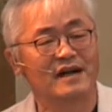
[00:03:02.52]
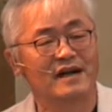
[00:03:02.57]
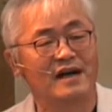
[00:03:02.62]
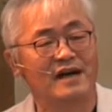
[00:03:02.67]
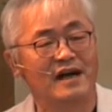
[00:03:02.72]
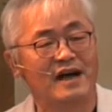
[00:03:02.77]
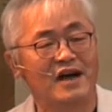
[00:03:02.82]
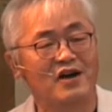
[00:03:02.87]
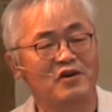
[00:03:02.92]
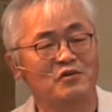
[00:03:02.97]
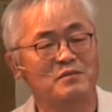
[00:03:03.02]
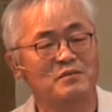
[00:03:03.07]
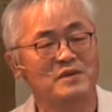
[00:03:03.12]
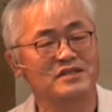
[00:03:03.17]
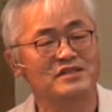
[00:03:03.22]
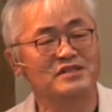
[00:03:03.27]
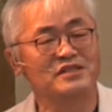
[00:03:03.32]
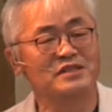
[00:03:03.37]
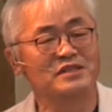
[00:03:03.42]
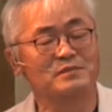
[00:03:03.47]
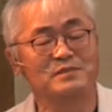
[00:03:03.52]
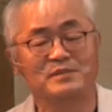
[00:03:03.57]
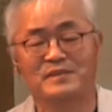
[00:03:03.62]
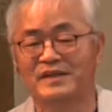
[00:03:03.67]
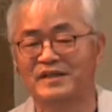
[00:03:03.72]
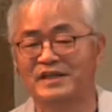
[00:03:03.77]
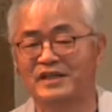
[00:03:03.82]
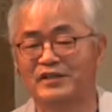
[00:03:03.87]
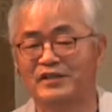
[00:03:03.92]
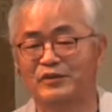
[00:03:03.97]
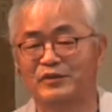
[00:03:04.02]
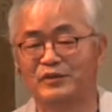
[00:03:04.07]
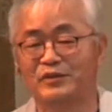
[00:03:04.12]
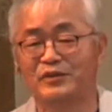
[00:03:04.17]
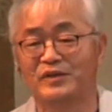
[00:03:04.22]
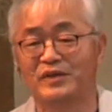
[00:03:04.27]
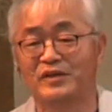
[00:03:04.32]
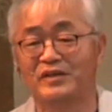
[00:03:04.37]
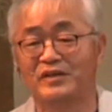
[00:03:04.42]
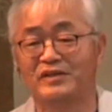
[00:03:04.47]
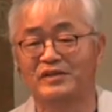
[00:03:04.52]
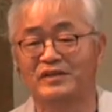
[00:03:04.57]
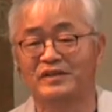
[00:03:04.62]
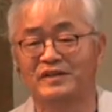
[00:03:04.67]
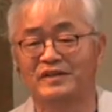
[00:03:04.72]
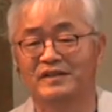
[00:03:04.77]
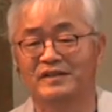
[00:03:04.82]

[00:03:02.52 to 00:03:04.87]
how much money do you earn?